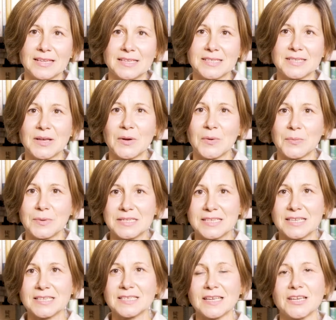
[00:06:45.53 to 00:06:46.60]
So we
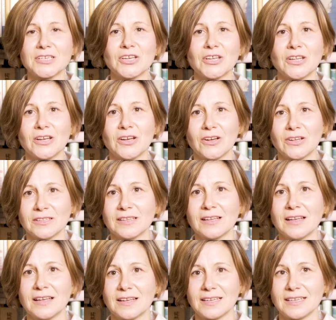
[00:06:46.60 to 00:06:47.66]
see Sei Shonagon
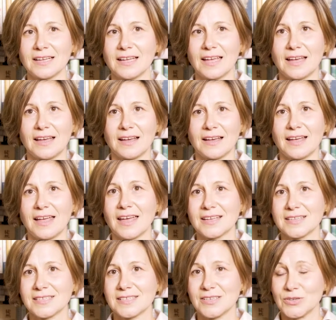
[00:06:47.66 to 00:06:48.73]

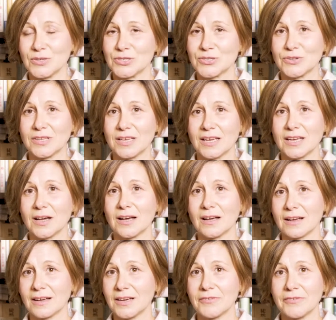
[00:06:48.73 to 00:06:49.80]
as usually
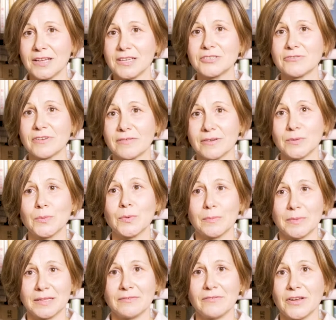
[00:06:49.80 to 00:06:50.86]
a career-driven
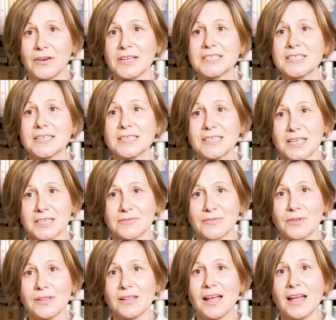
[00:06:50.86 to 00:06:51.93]
woman, very
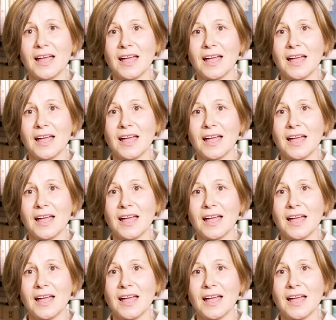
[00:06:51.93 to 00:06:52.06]
successful.